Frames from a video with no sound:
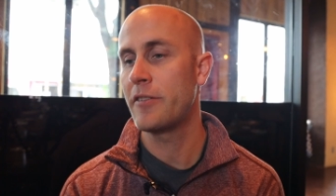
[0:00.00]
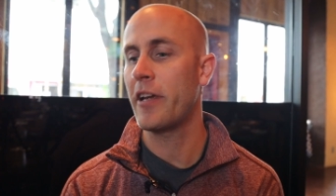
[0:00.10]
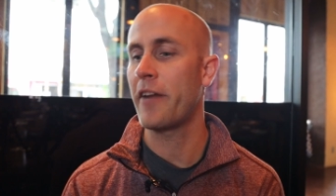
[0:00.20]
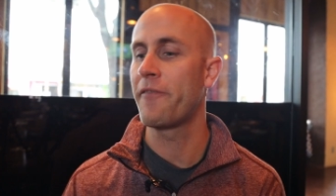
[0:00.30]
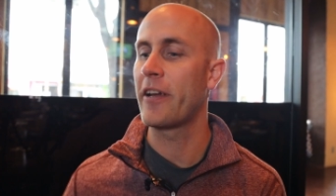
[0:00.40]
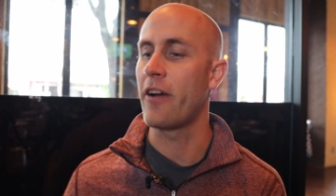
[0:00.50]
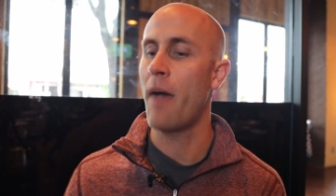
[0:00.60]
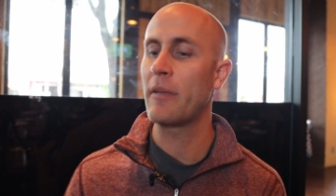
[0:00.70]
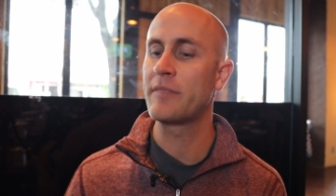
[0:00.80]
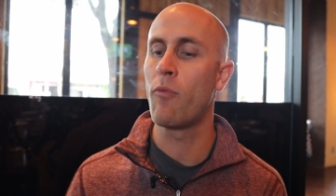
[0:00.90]
so you got to figure
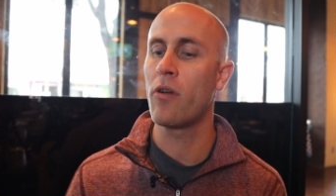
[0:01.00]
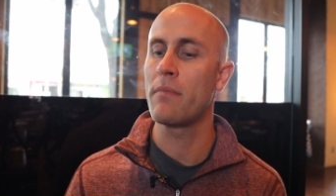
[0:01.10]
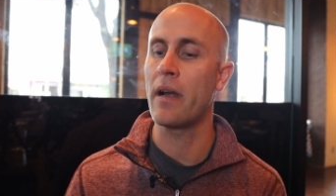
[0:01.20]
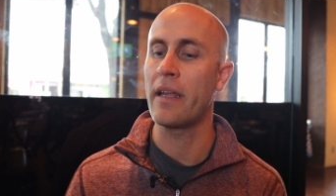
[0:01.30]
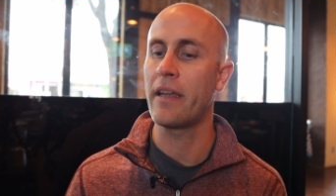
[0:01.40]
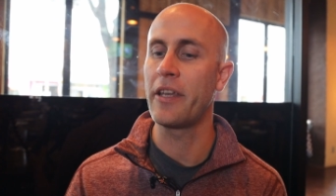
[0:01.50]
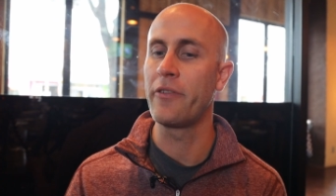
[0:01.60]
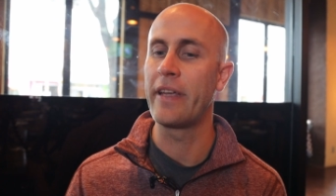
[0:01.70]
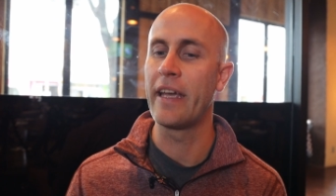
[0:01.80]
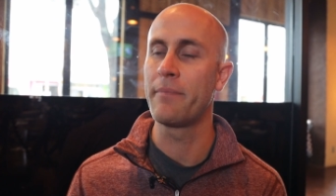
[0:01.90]
how much more money can
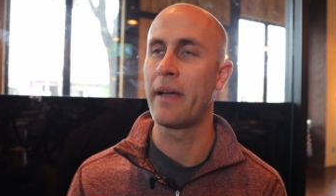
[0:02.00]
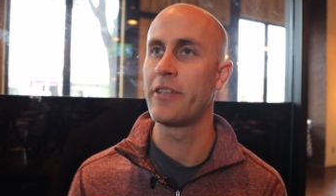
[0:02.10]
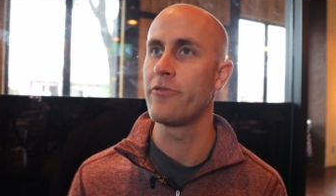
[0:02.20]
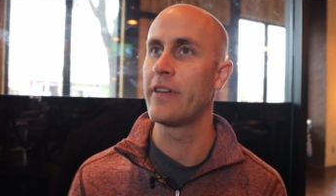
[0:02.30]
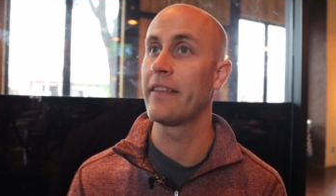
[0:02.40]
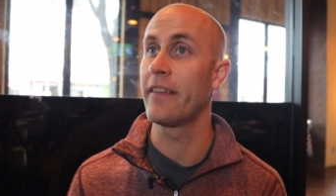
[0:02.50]
you get by doing it